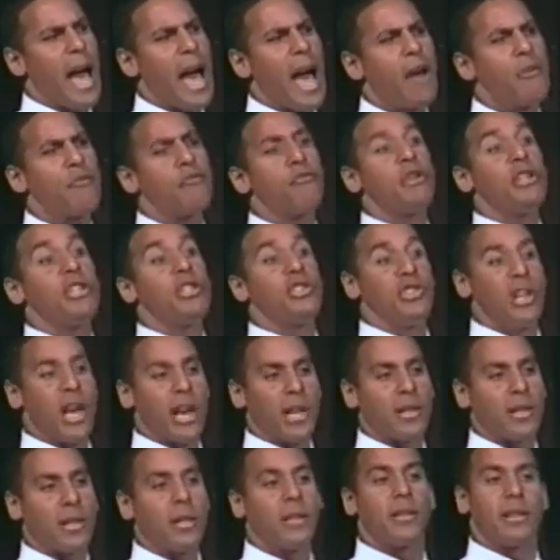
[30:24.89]
I
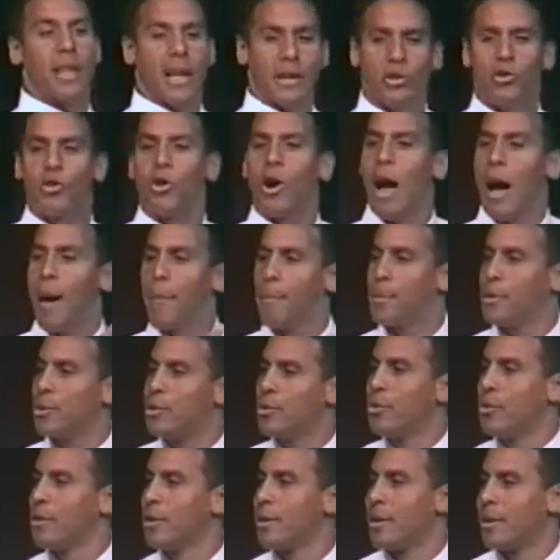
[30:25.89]
reject it, that's your
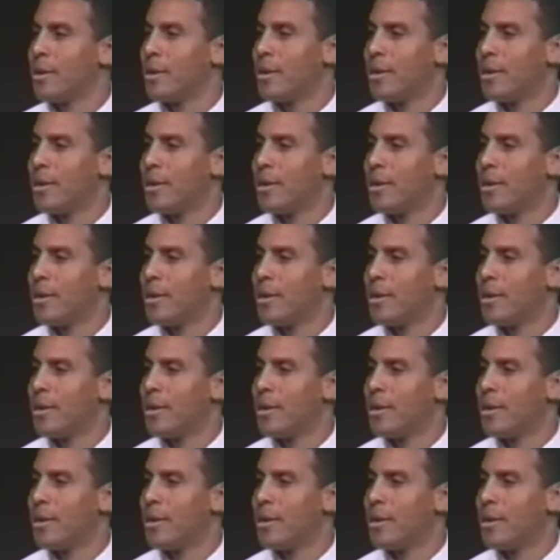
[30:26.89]
opportunity.